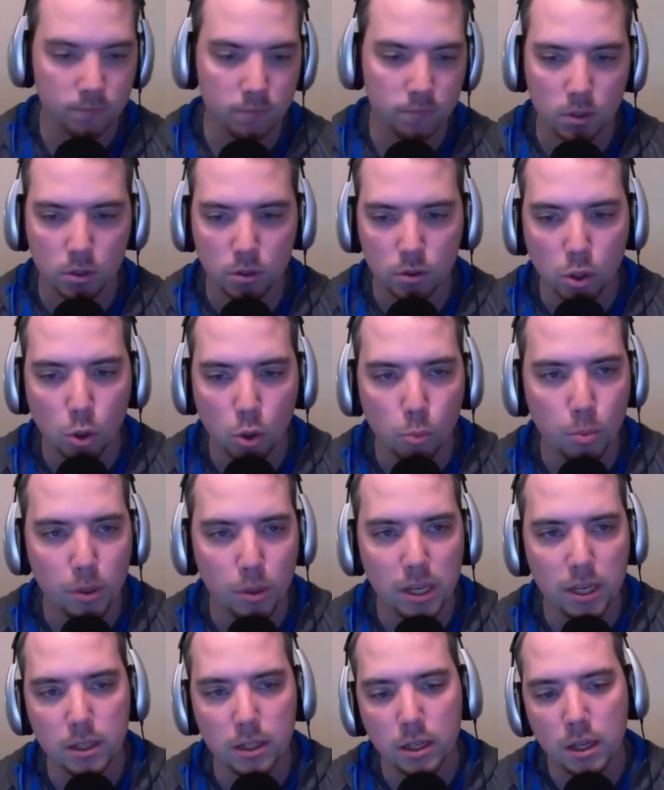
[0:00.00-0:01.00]
so
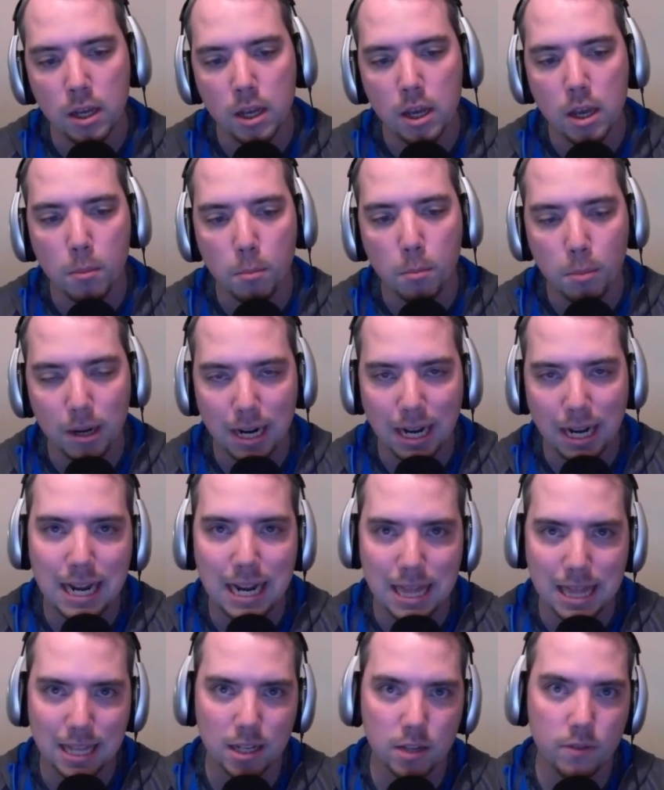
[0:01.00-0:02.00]
be it. But I
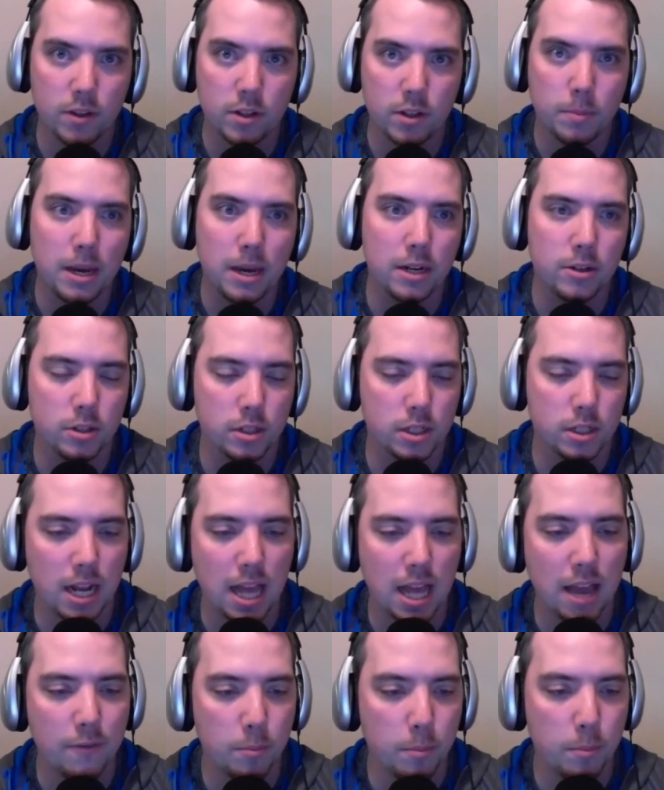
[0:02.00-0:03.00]
think Fitzpatrick's going
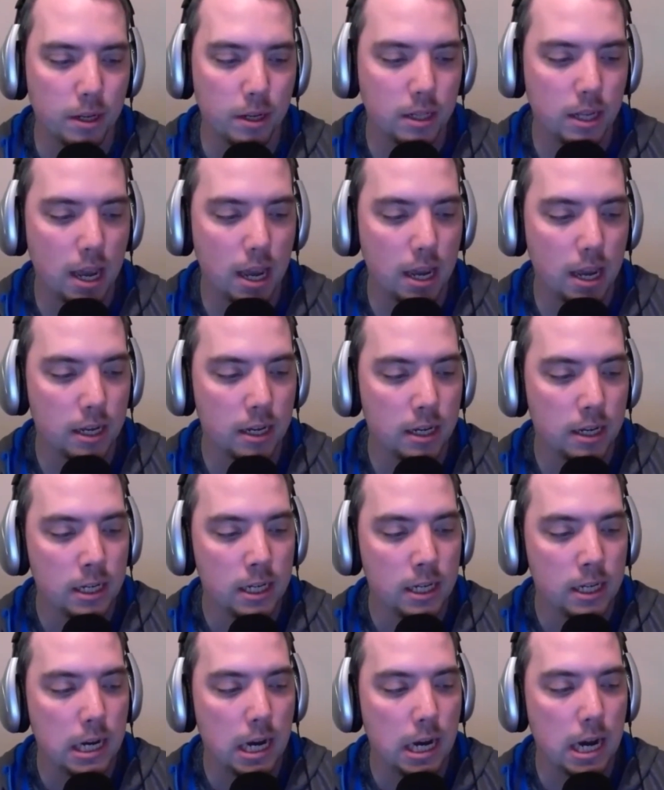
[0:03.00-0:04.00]
to have a big day
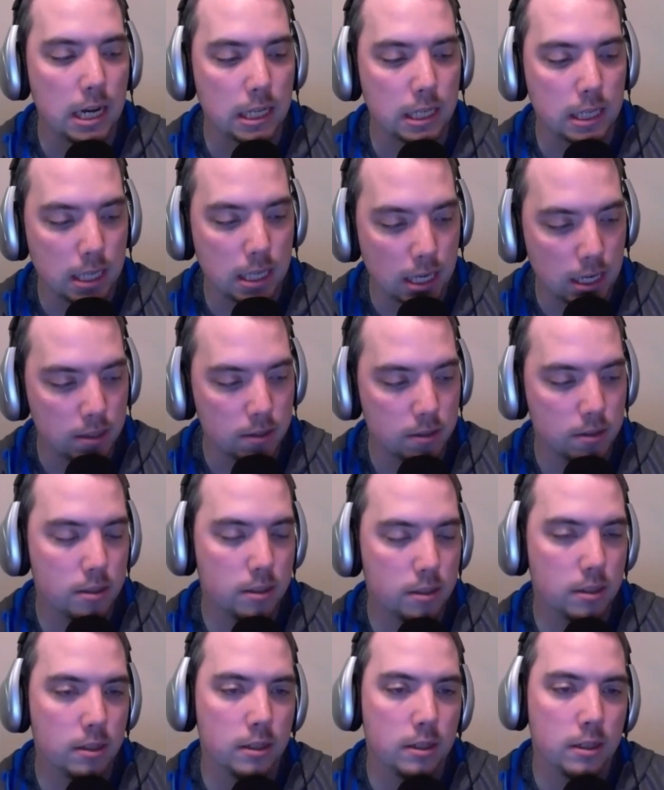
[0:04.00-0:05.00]

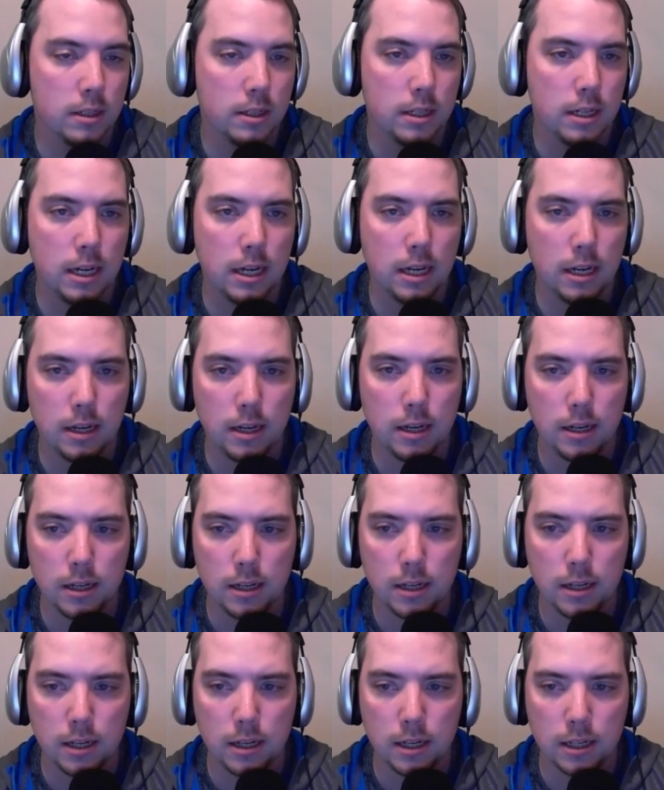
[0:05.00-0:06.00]
against
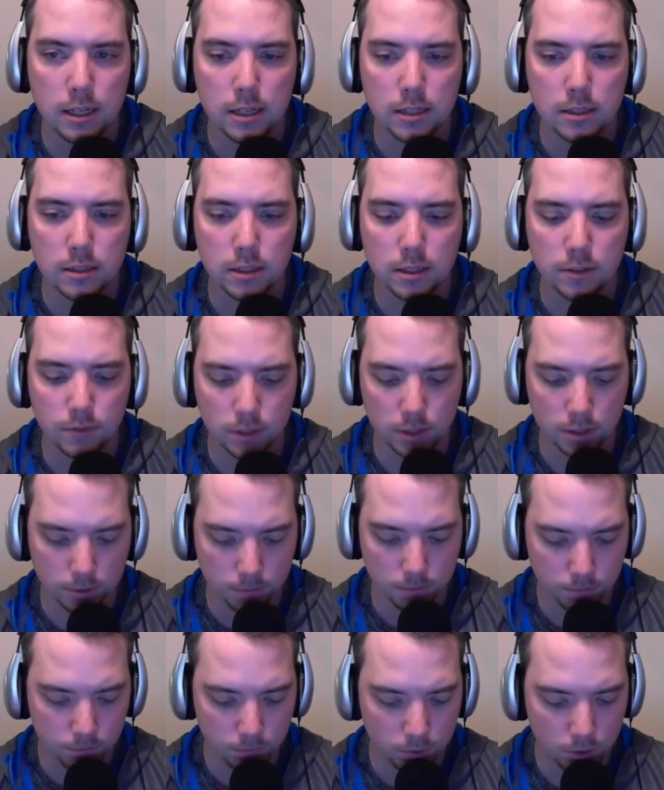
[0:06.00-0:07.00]
Cleveland.
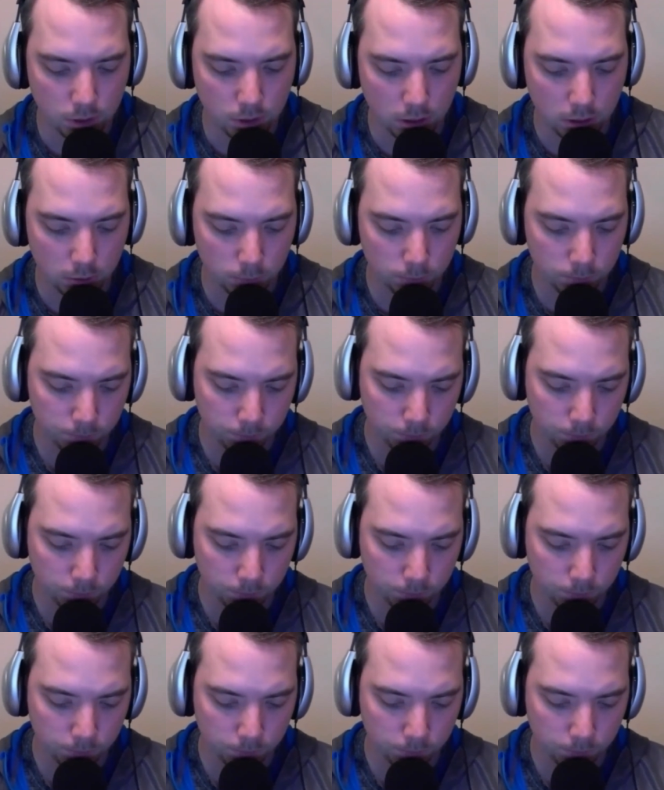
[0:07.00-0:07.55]
So,